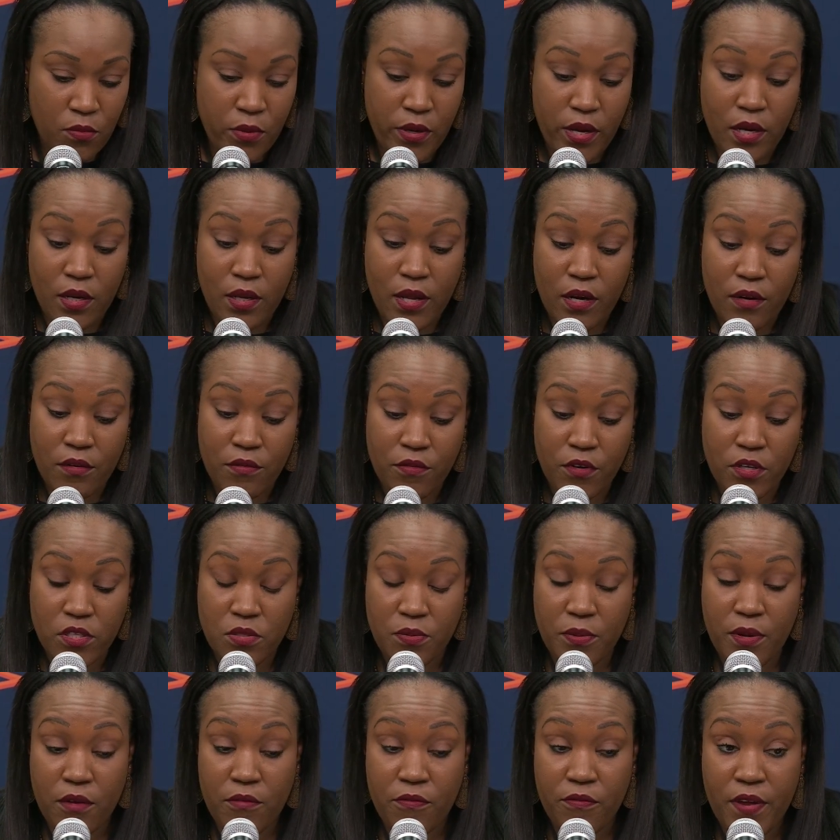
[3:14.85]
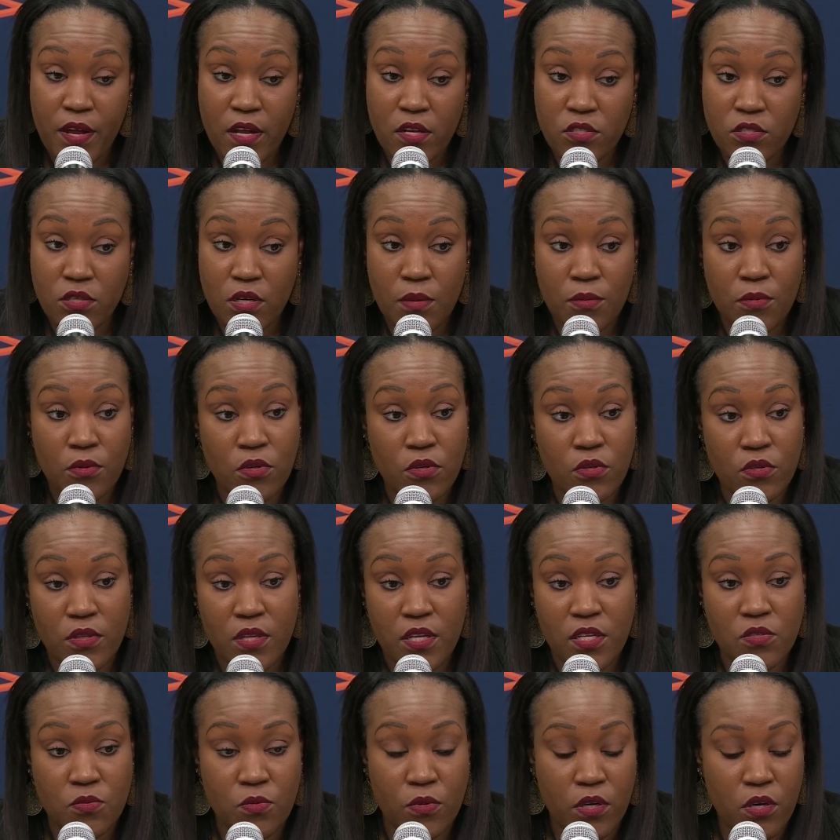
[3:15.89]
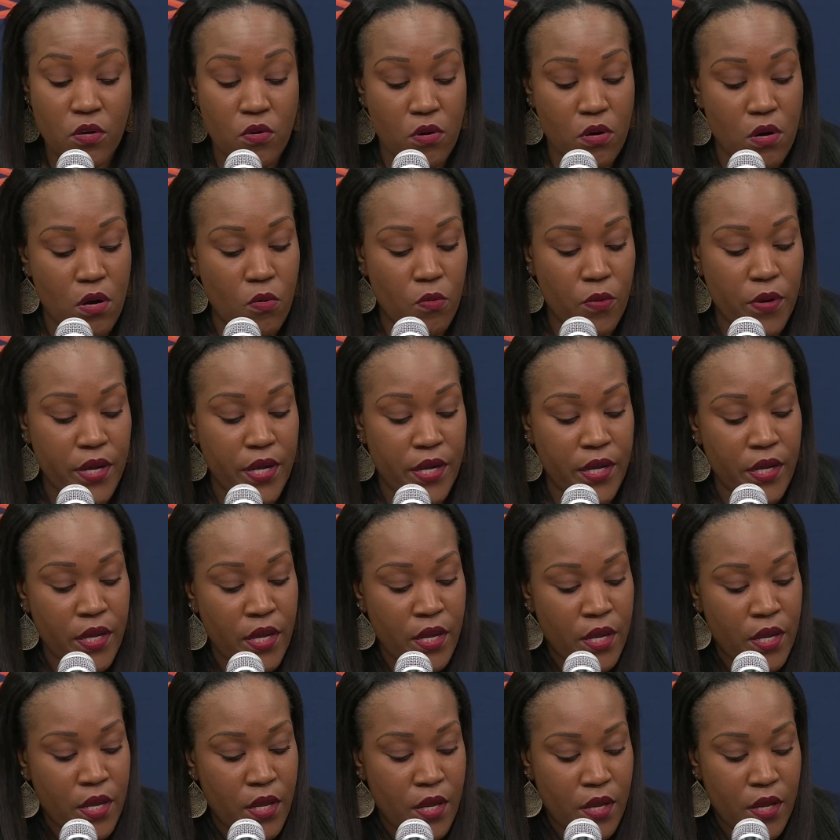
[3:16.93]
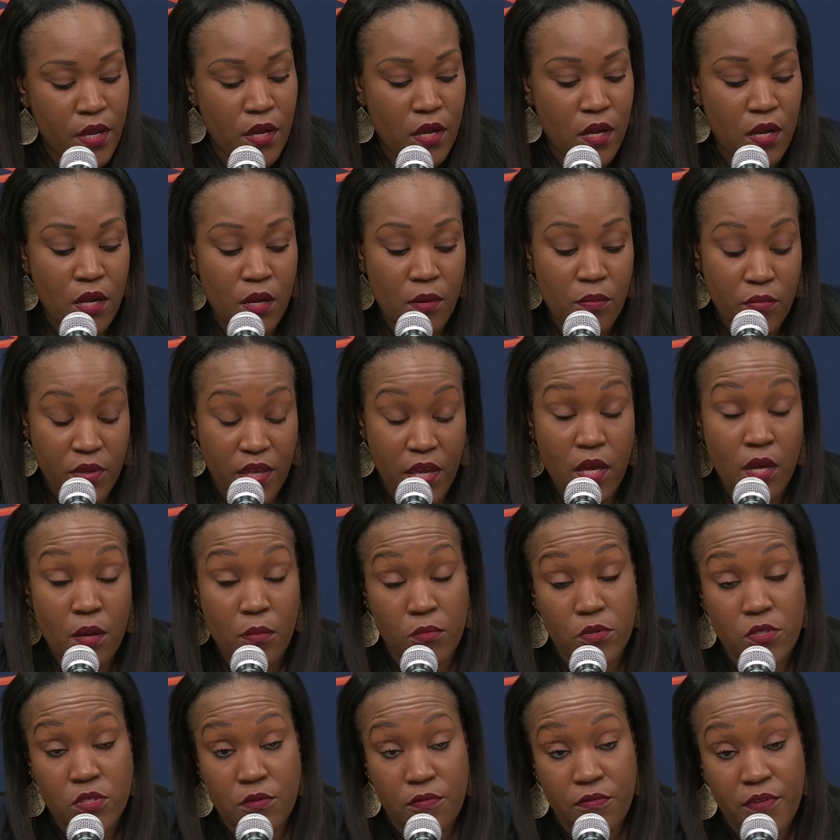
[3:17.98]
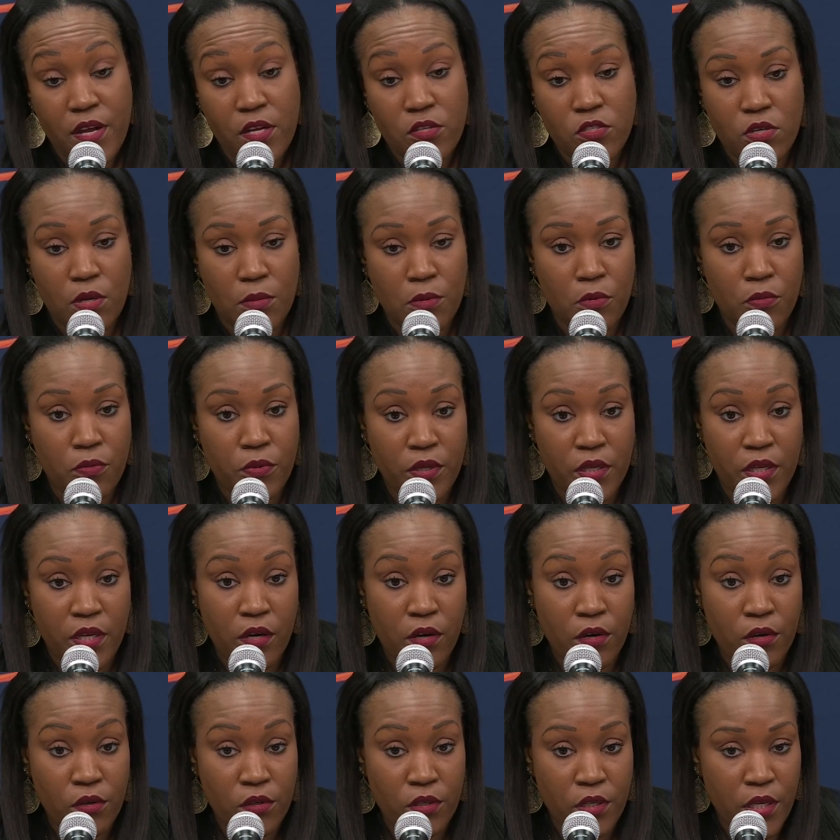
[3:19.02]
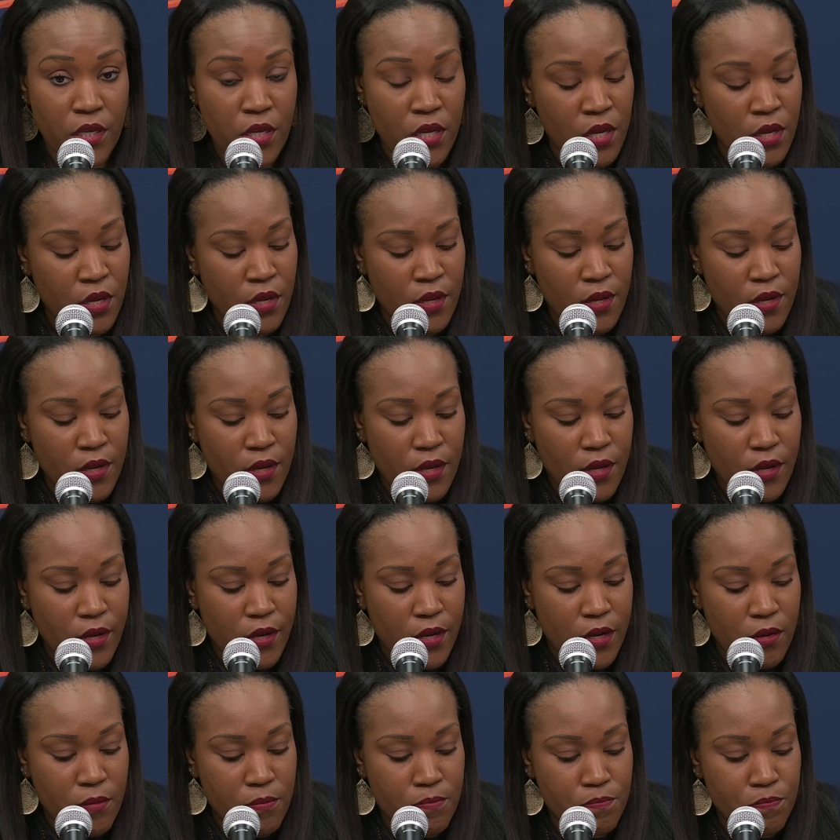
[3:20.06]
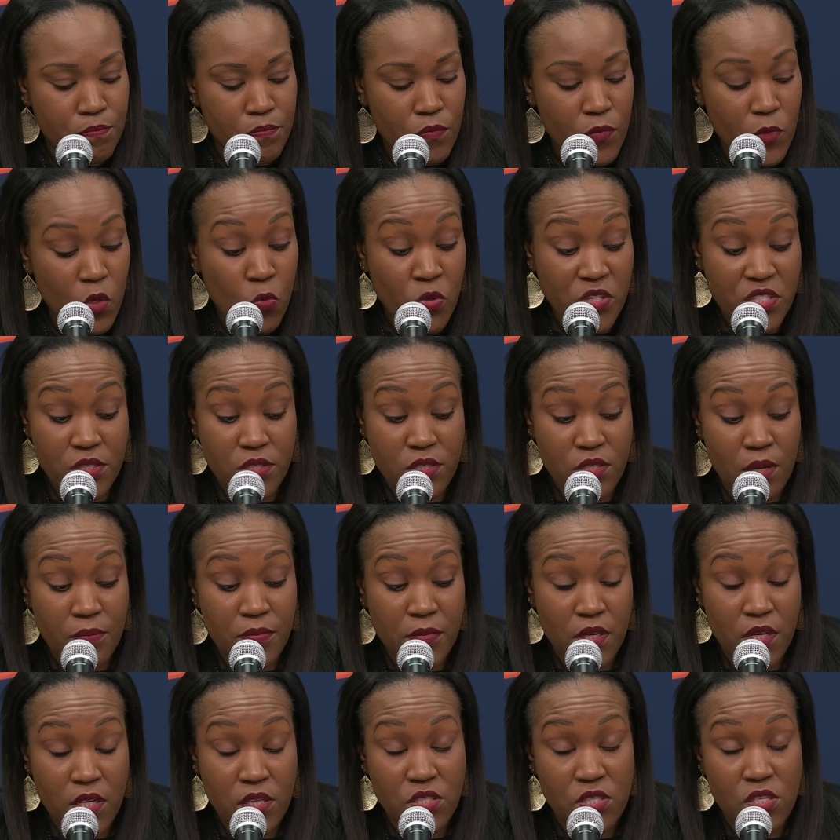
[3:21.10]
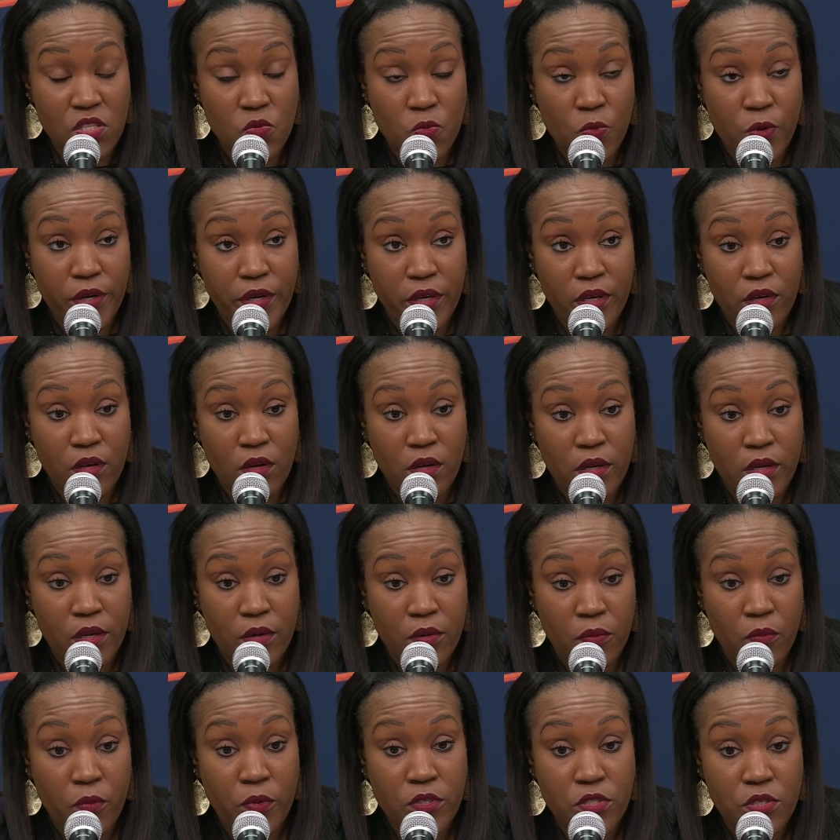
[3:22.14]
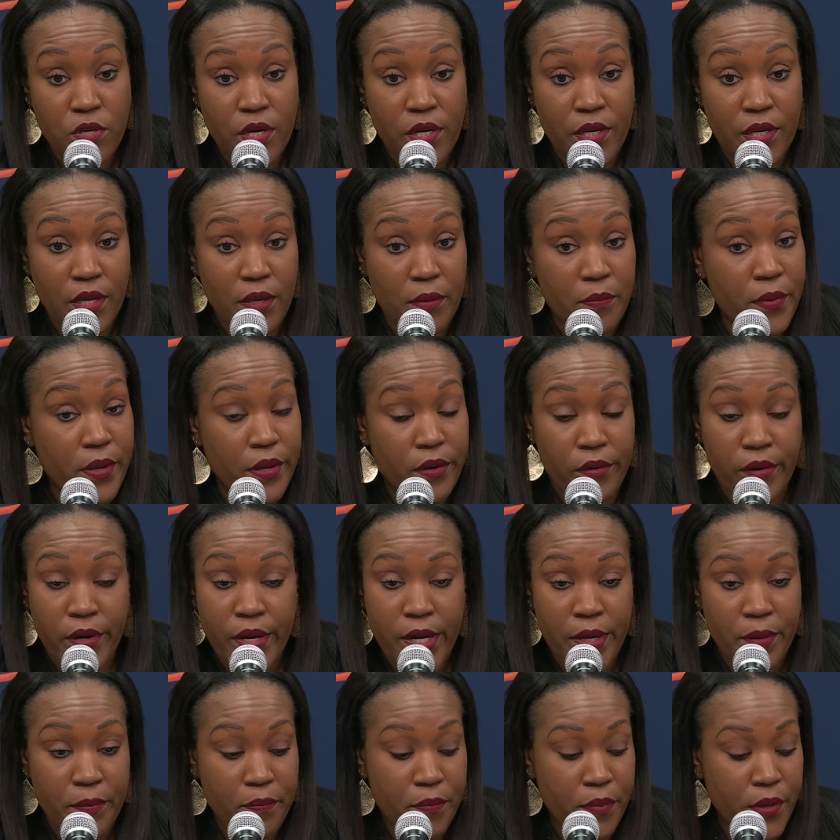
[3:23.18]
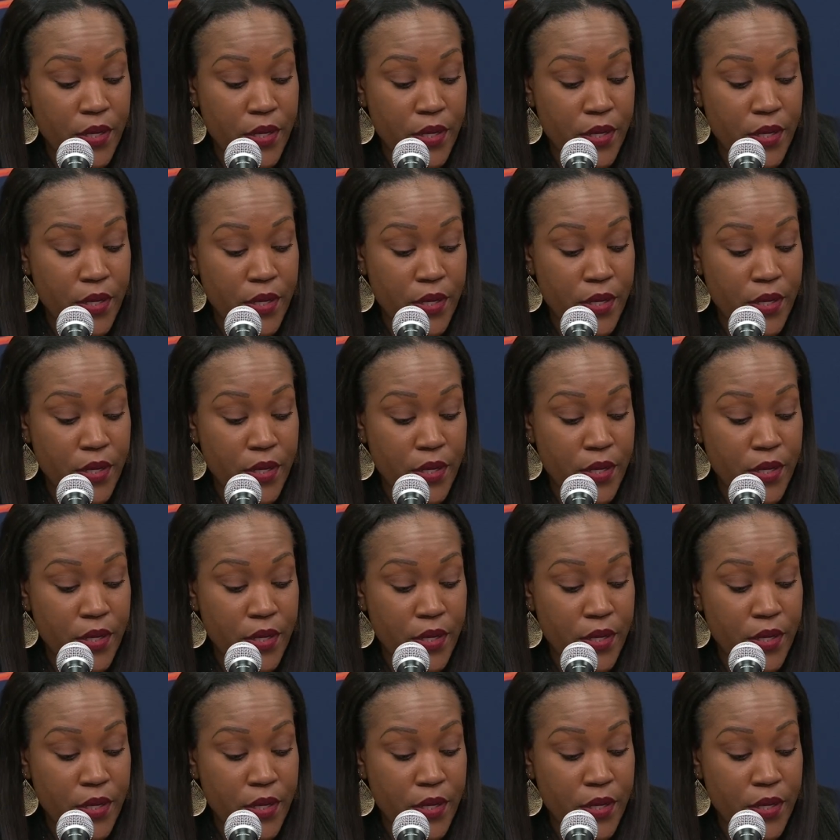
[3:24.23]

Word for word: We had a lot of adversity. We had foul trouble, things weren't going our way um, Cam was a foul trouble really early, um, which is something that she's working on and we're trying to get better at.